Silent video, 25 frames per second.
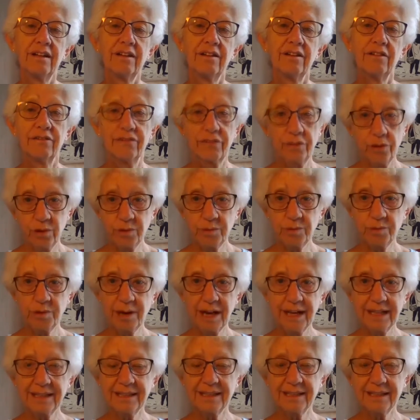Food
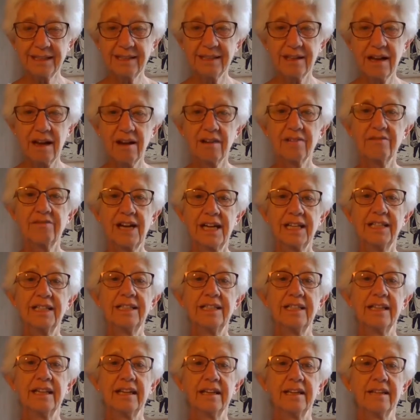prices are
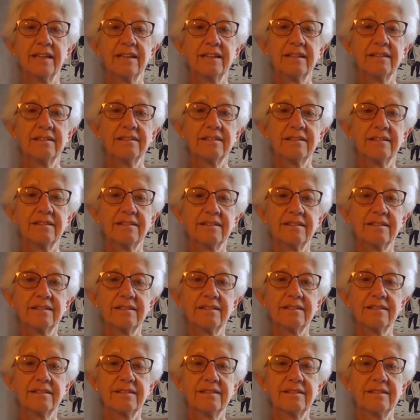rising.
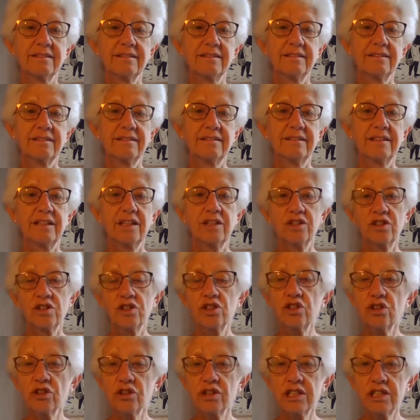There's a
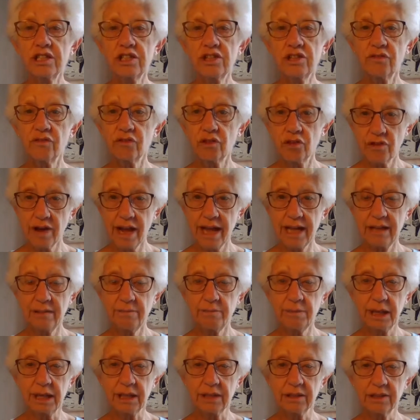shortage of grain
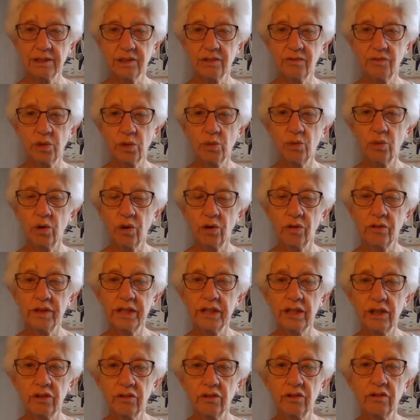because of the war
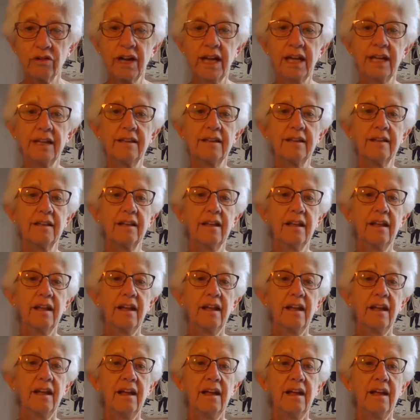in Ukraine.
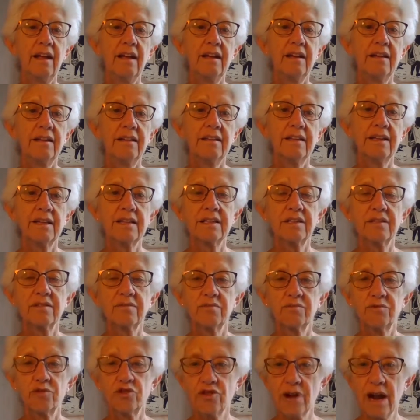There's
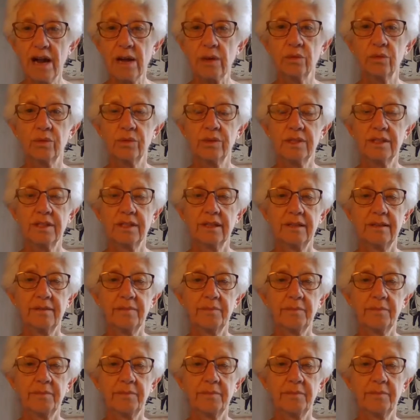drought.